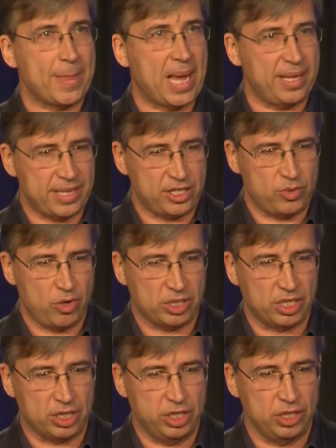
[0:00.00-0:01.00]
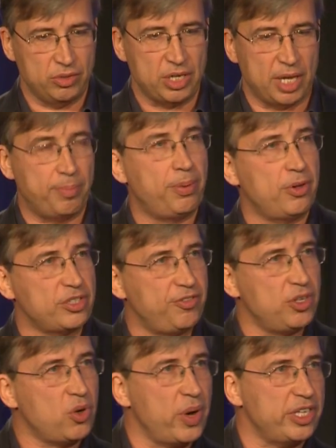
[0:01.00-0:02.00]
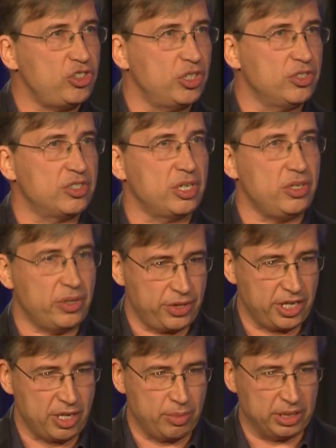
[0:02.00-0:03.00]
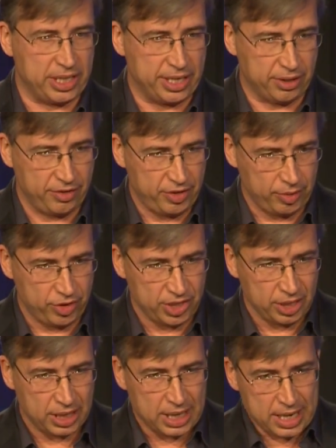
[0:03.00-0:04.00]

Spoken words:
And that's where I'll conclude. I'll pose a few questions that you can think about later if you're interested.